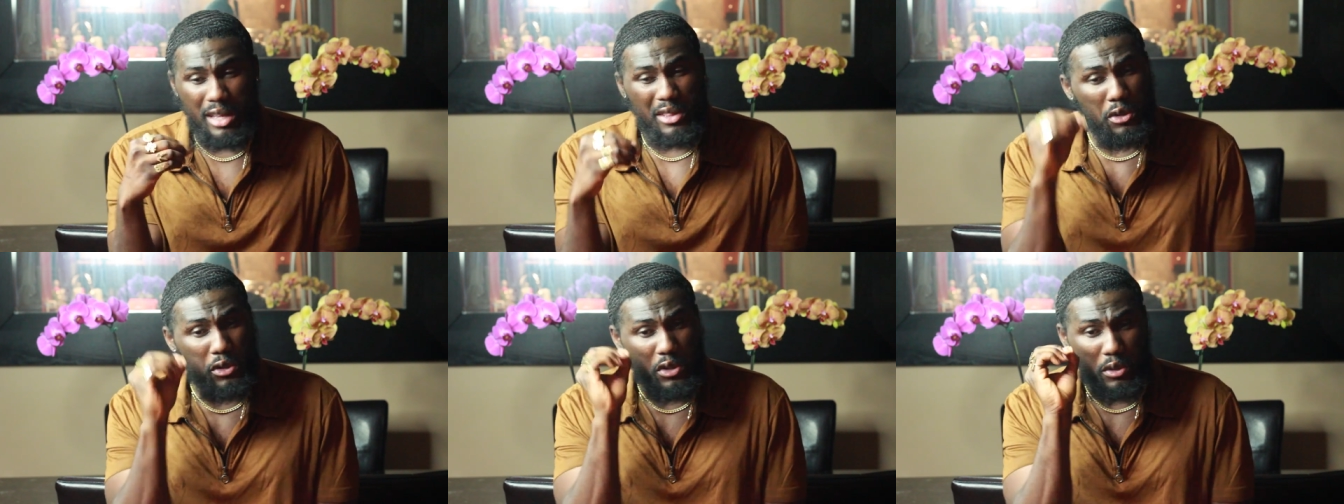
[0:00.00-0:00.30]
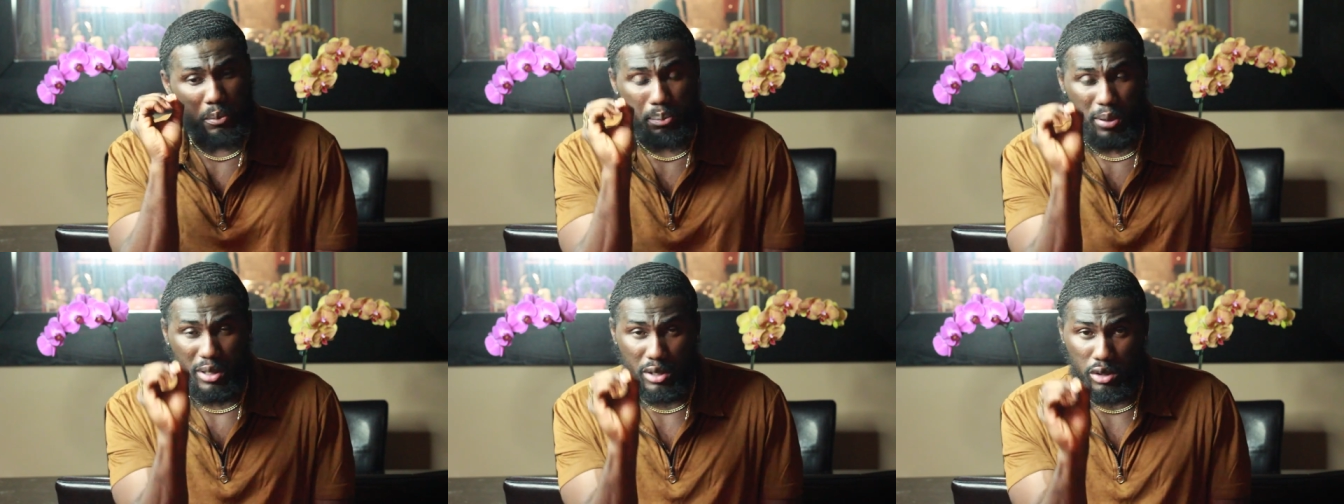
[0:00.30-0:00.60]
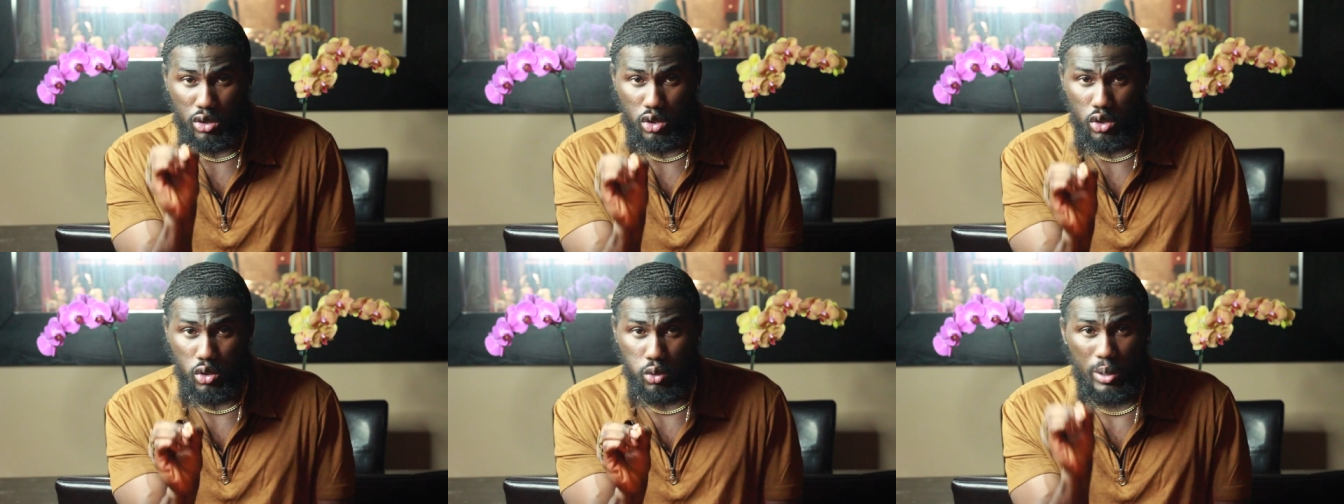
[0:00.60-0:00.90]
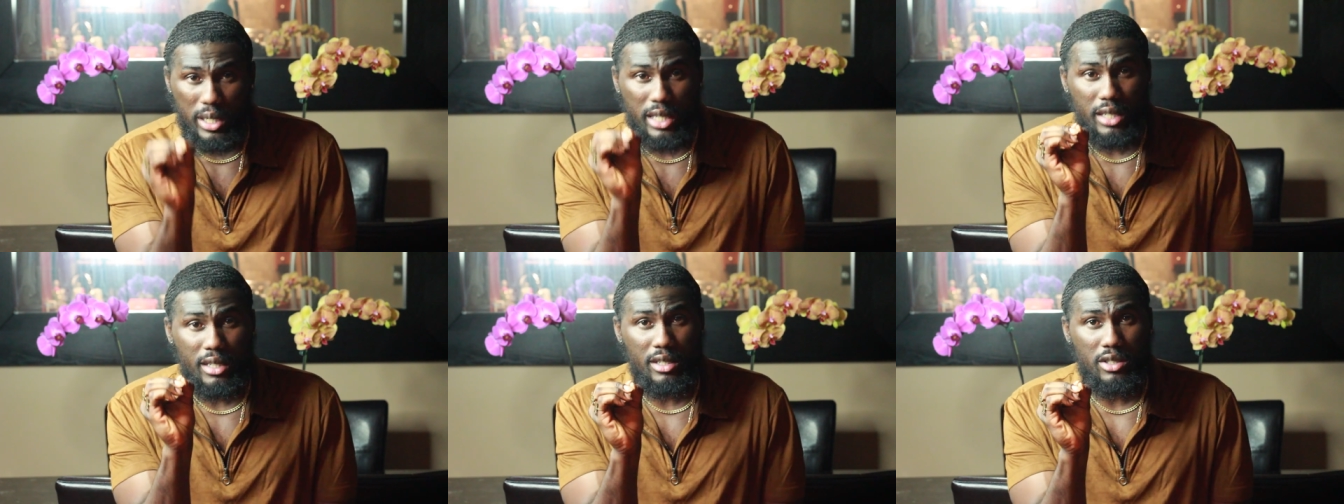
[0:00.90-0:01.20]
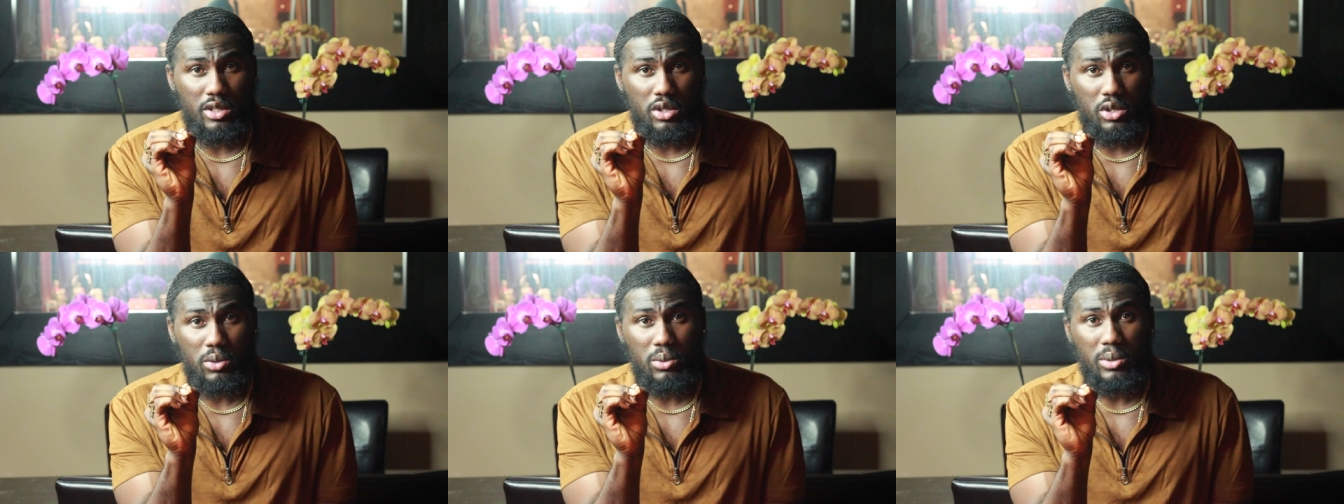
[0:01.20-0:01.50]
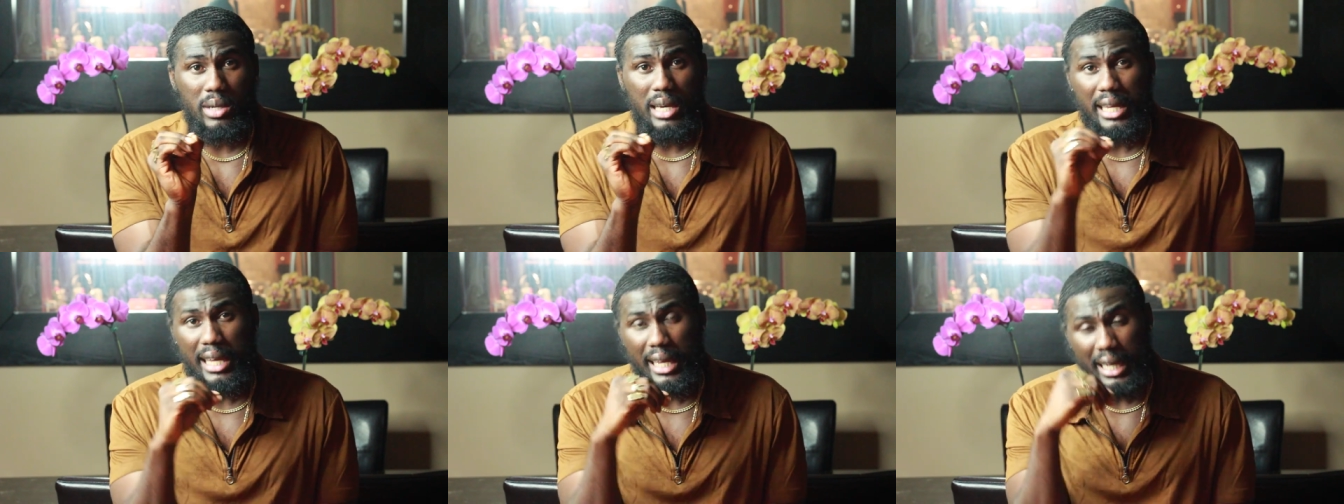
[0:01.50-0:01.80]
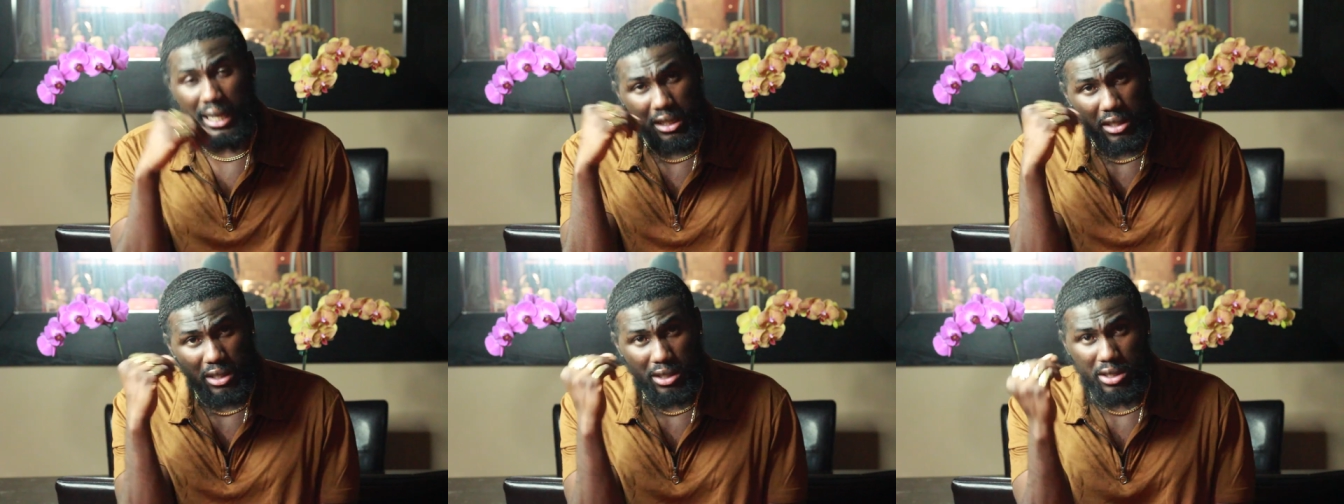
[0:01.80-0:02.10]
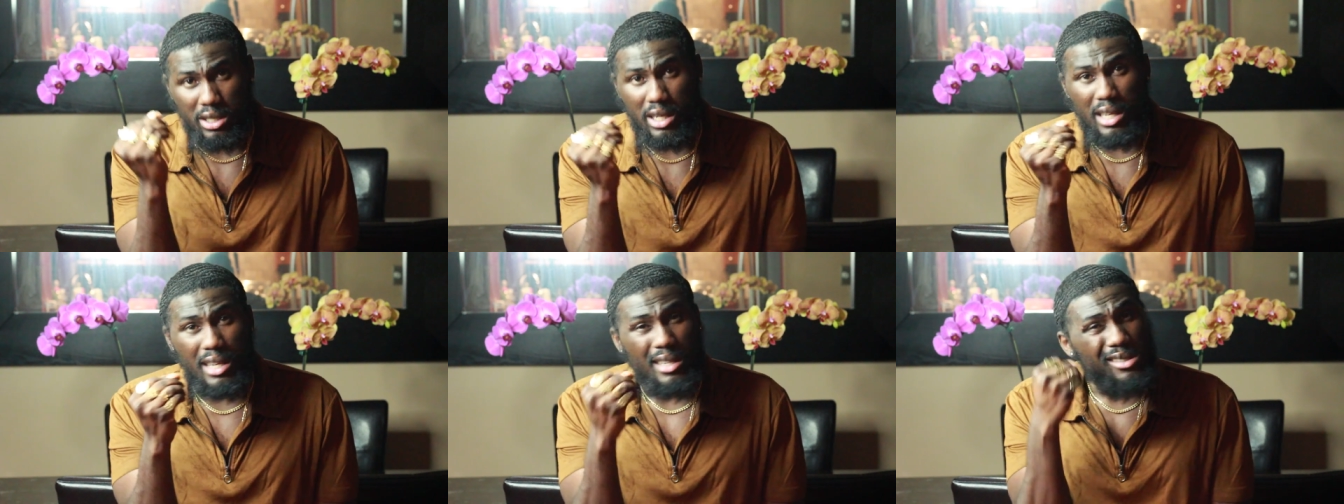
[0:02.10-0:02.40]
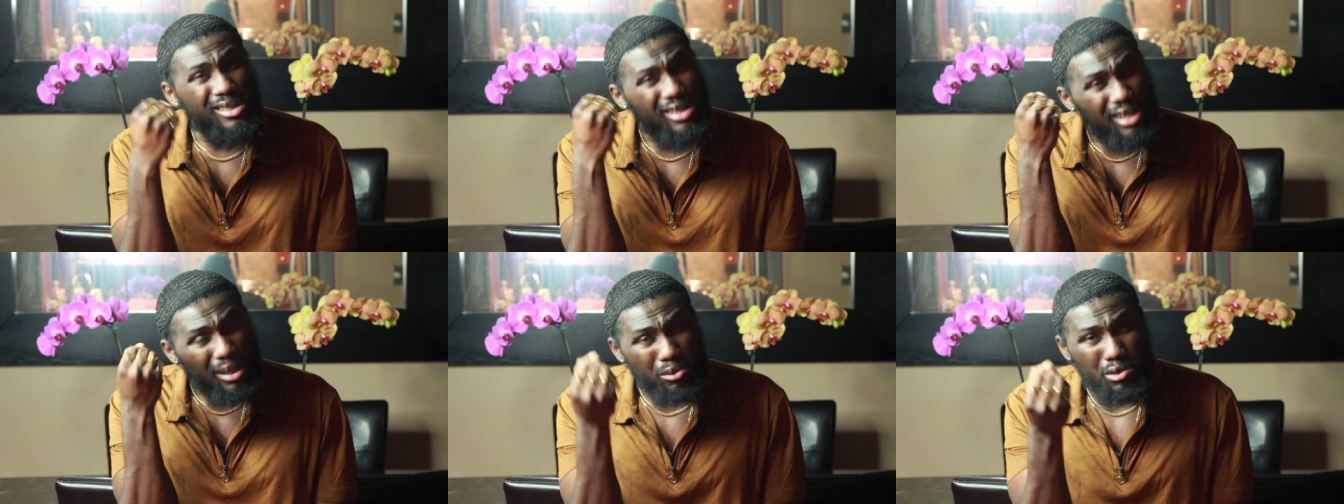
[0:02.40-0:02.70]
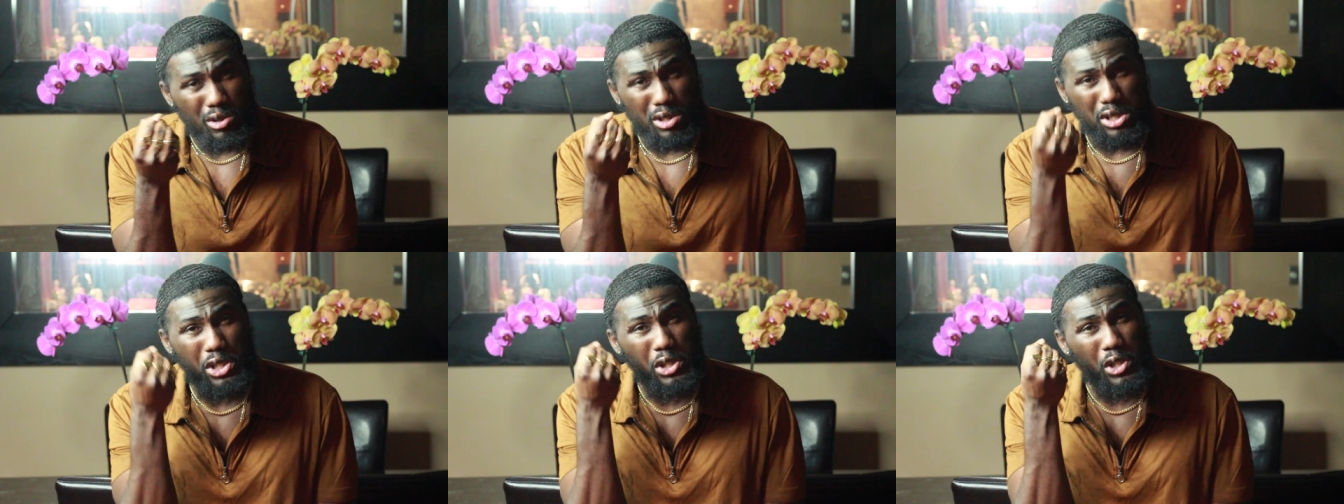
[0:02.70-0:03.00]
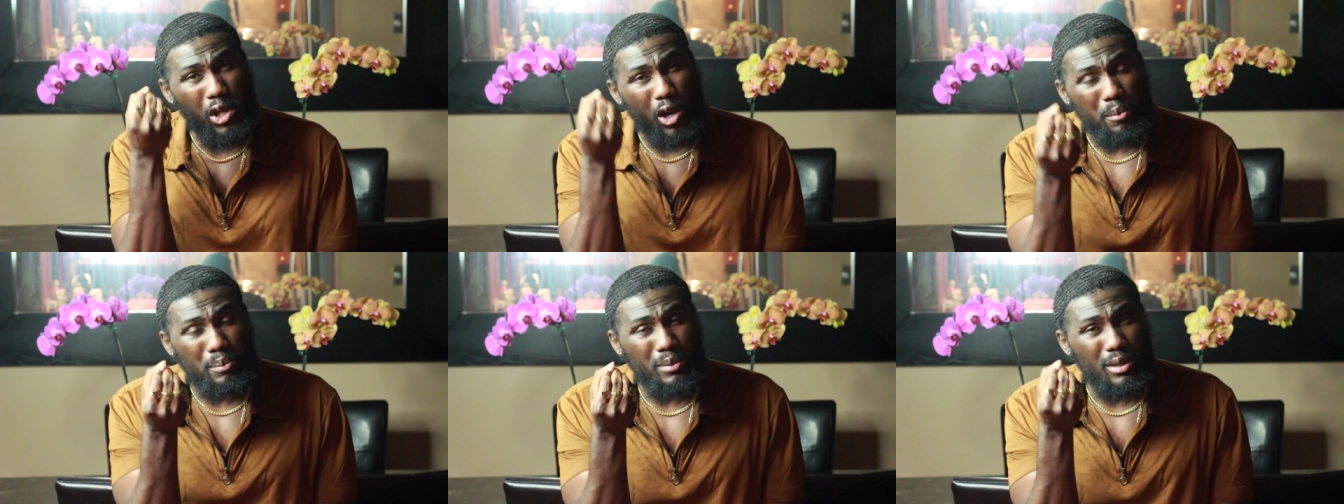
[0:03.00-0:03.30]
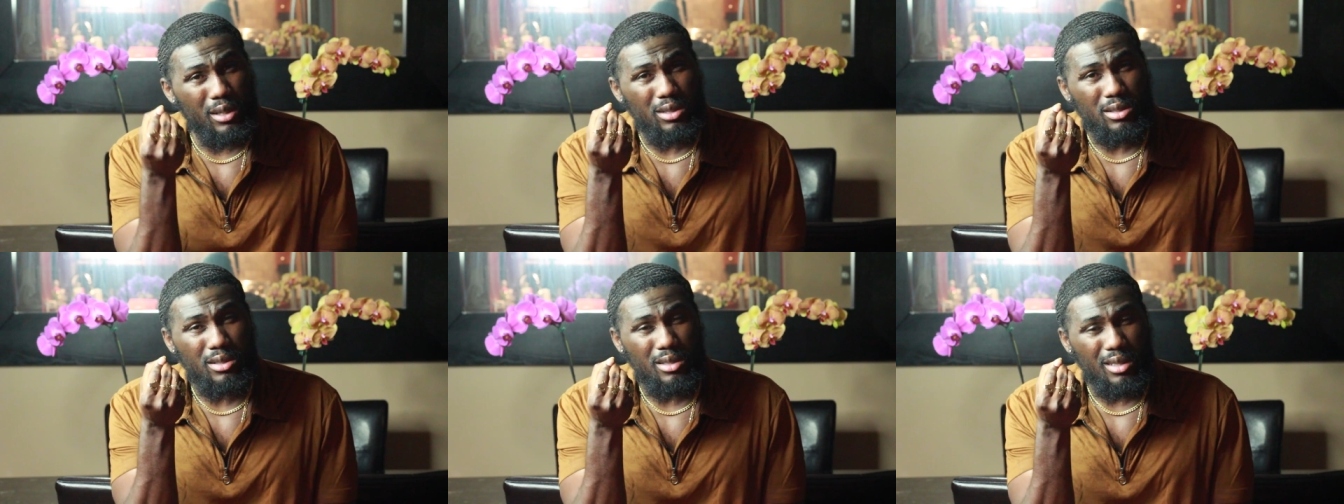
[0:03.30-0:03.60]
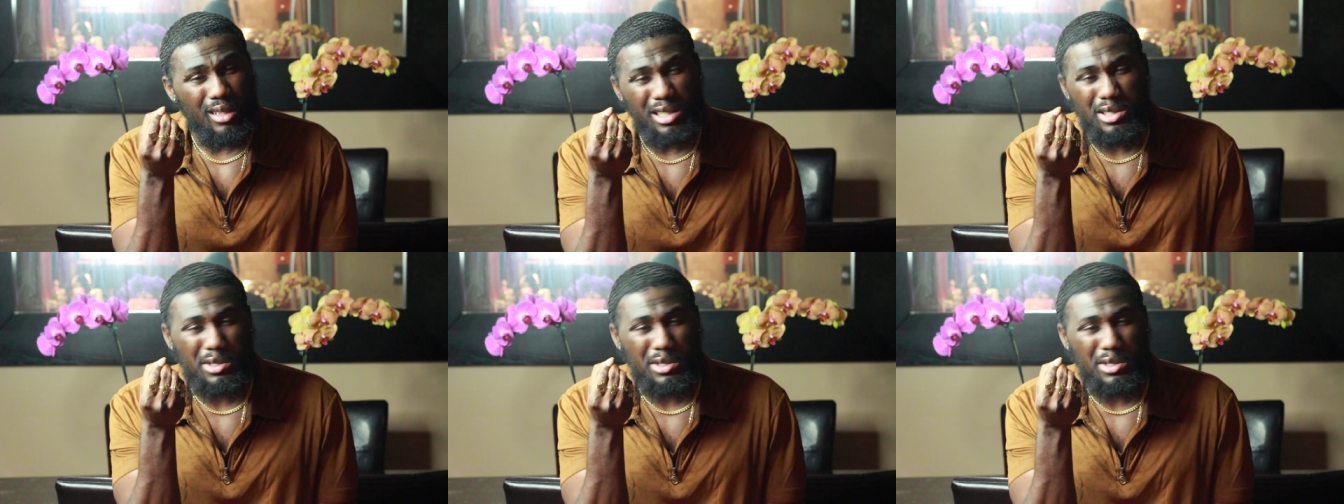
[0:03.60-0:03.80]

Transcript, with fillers: there's a bit of sweetness too, and I get this somewhat sharpness.